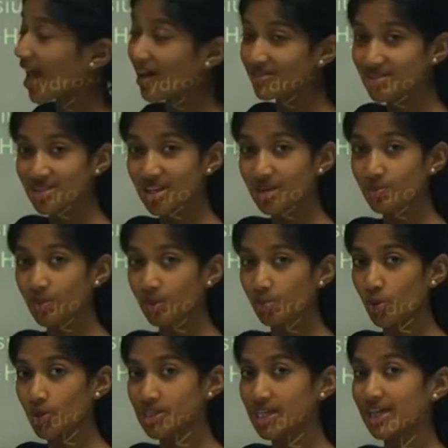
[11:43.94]
calcium with
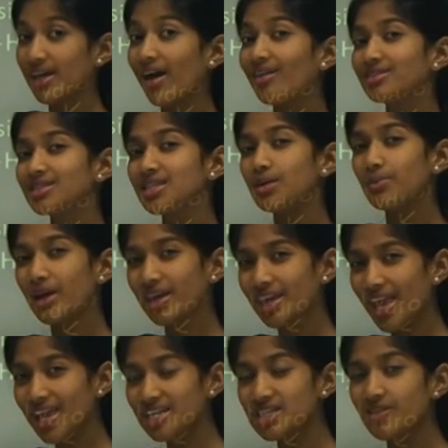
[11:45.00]
water. Calcium
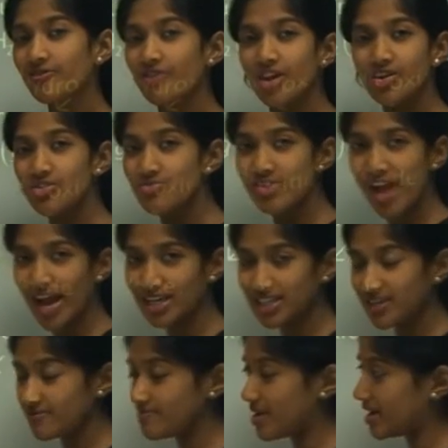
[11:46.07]
again is a very
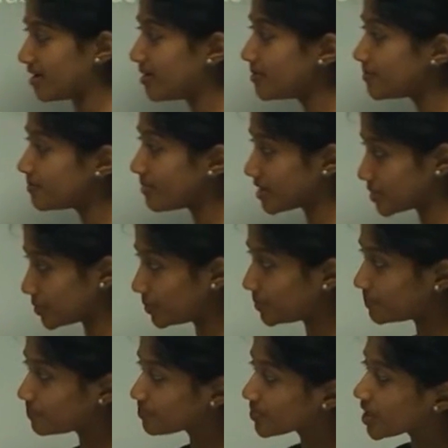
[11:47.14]
reactive
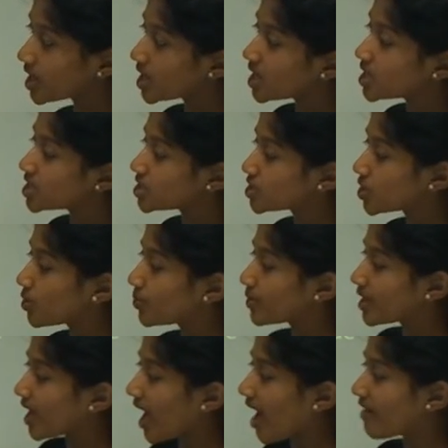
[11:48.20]
metal. So
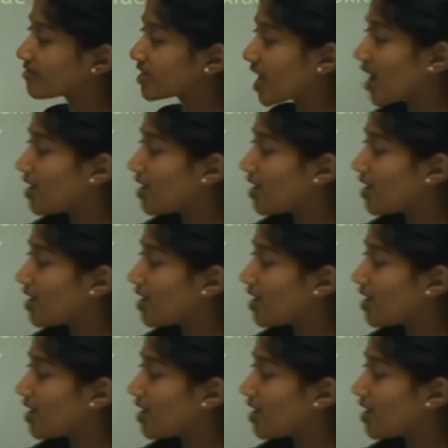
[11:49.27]
we have